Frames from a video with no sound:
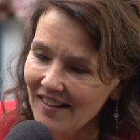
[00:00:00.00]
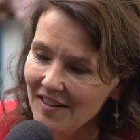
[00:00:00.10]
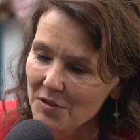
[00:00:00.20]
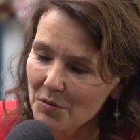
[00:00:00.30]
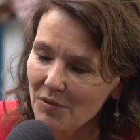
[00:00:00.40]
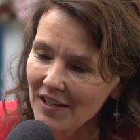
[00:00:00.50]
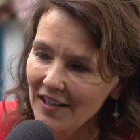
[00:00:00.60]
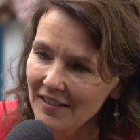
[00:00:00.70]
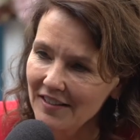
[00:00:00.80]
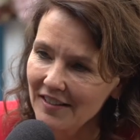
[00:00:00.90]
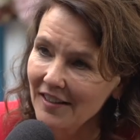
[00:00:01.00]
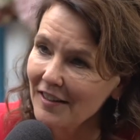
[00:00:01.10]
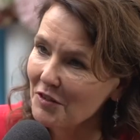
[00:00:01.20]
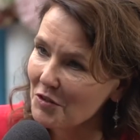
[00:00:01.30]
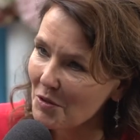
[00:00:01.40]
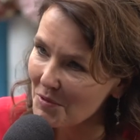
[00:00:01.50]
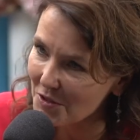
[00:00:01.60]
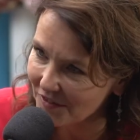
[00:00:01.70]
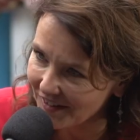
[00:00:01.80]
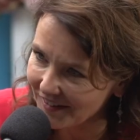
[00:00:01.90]
and that's what we need. Thank you so much,
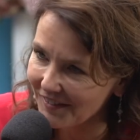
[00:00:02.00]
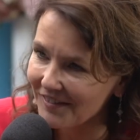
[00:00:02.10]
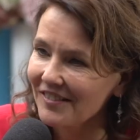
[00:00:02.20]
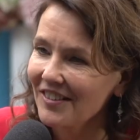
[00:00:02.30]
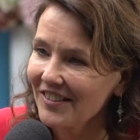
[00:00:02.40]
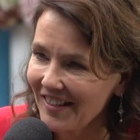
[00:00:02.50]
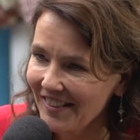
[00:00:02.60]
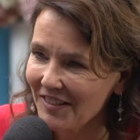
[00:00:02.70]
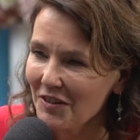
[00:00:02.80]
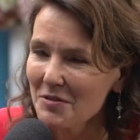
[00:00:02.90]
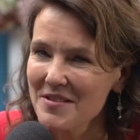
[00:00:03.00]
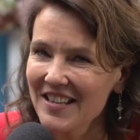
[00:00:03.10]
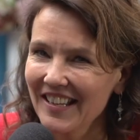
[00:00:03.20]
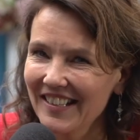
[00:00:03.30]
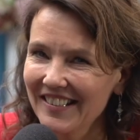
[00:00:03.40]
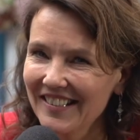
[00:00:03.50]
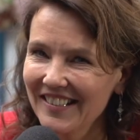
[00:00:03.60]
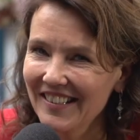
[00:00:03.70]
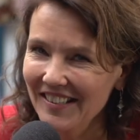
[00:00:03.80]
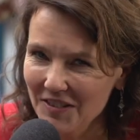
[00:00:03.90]
Fernando. Thank okay, you. Thank you for being here.
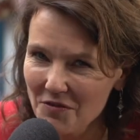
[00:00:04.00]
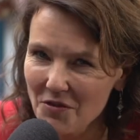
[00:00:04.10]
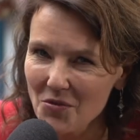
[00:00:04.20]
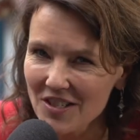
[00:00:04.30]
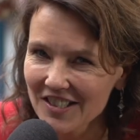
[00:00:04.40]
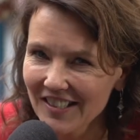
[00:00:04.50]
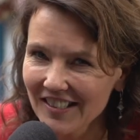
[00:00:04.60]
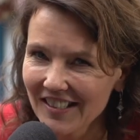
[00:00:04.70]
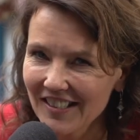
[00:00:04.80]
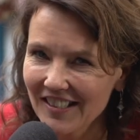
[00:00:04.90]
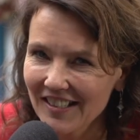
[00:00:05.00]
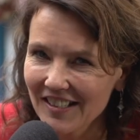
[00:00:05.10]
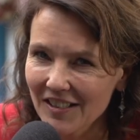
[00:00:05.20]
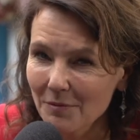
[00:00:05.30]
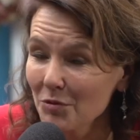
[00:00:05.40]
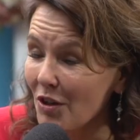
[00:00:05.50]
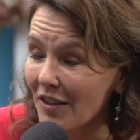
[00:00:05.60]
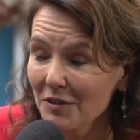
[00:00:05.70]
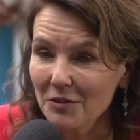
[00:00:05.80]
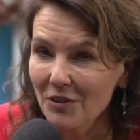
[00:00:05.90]
Thank you for watching. I'm
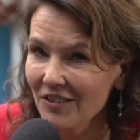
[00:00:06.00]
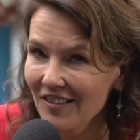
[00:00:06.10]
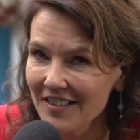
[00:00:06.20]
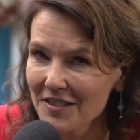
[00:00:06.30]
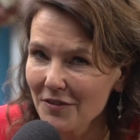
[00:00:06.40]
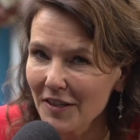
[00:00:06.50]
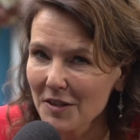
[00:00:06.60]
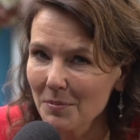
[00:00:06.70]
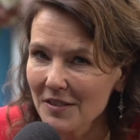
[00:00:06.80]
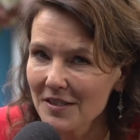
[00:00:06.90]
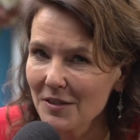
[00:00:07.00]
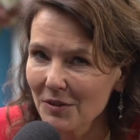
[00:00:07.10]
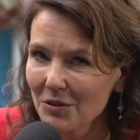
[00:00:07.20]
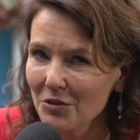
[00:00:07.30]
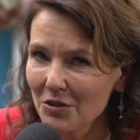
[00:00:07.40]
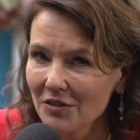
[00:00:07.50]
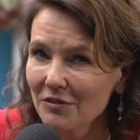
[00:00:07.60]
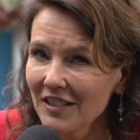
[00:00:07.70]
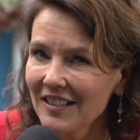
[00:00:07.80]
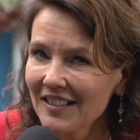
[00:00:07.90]
talking to all kinds of experts, so you should
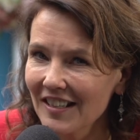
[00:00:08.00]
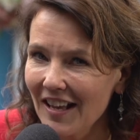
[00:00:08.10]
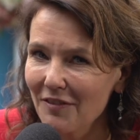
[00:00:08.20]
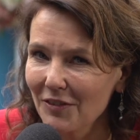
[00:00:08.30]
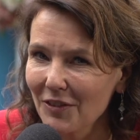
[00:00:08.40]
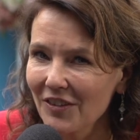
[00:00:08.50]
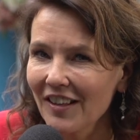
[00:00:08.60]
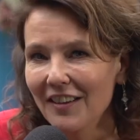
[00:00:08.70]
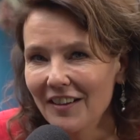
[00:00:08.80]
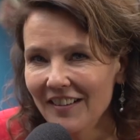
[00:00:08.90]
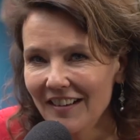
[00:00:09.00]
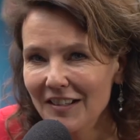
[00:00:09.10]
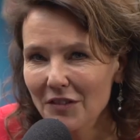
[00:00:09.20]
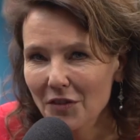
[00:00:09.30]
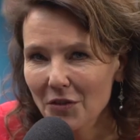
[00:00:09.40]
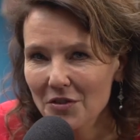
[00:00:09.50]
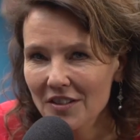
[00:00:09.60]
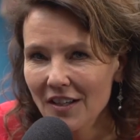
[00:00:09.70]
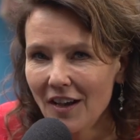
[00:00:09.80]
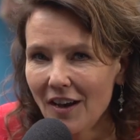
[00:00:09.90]
really have a look at the other interviews
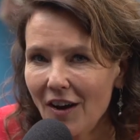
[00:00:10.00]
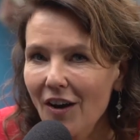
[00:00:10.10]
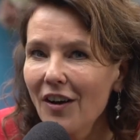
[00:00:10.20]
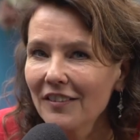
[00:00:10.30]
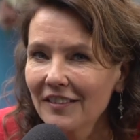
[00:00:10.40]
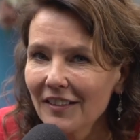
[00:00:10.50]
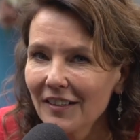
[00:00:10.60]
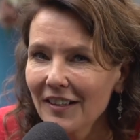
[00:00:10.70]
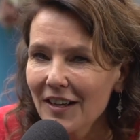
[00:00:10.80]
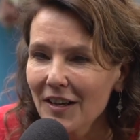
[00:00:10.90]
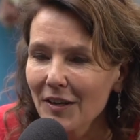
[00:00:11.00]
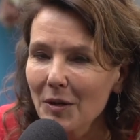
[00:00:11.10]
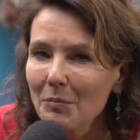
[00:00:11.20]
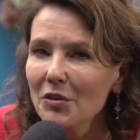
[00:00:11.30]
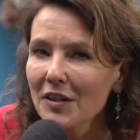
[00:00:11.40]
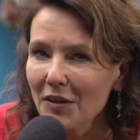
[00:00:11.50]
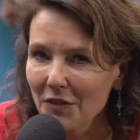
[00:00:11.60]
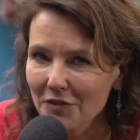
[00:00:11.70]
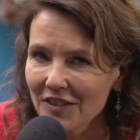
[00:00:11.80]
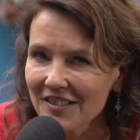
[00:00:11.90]
on the uh, Computing
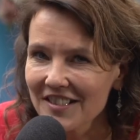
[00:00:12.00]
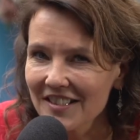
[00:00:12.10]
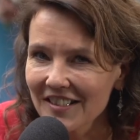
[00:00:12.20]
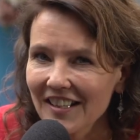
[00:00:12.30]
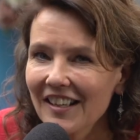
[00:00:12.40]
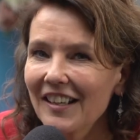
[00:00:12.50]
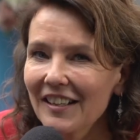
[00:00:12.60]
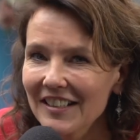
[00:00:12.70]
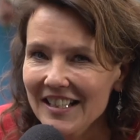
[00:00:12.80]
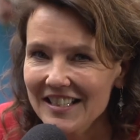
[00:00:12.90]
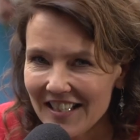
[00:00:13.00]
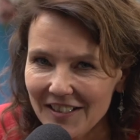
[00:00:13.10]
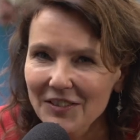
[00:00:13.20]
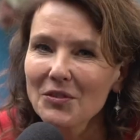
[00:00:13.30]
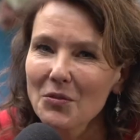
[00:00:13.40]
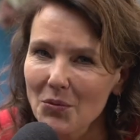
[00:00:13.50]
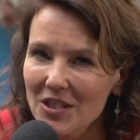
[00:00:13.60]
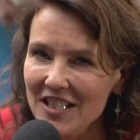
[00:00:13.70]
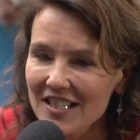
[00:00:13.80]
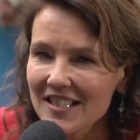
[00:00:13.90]
Conference uh, uh, channel, wh
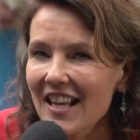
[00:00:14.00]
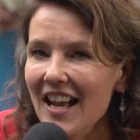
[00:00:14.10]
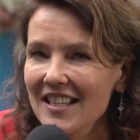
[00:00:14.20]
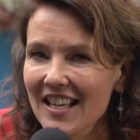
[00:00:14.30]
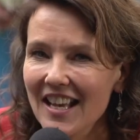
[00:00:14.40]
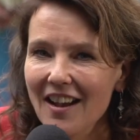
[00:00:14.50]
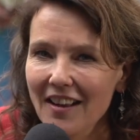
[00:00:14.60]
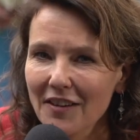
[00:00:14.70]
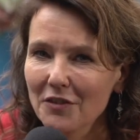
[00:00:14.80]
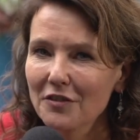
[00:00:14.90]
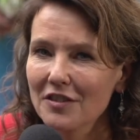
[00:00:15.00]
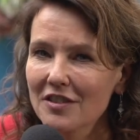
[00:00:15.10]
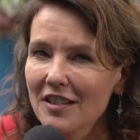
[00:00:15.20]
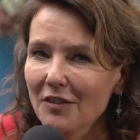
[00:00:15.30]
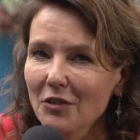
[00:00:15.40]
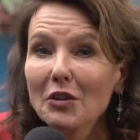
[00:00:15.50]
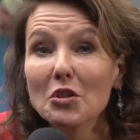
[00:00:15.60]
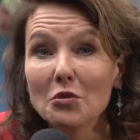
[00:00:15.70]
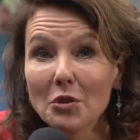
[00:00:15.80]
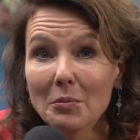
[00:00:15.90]
which is the S A I Conference channel on
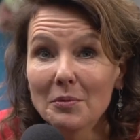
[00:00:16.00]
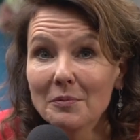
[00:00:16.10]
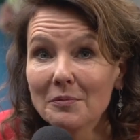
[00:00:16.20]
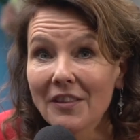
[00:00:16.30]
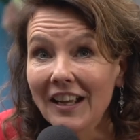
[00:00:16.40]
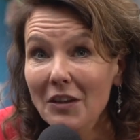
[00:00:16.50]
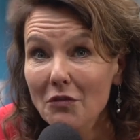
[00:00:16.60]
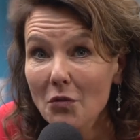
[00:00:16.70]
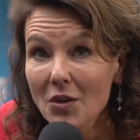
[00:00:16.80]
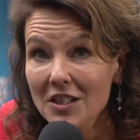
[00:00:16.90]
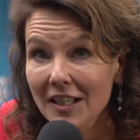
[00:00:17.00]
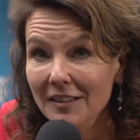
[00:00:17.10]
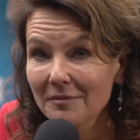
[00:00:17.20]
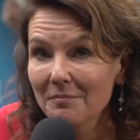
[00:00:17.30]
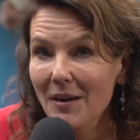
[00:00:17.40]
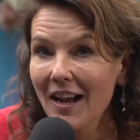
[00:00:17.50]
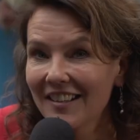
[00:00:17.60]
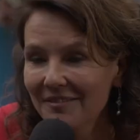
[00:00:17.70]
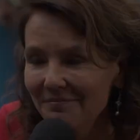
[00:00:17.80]
YouTube. Thank you for watching. Bye.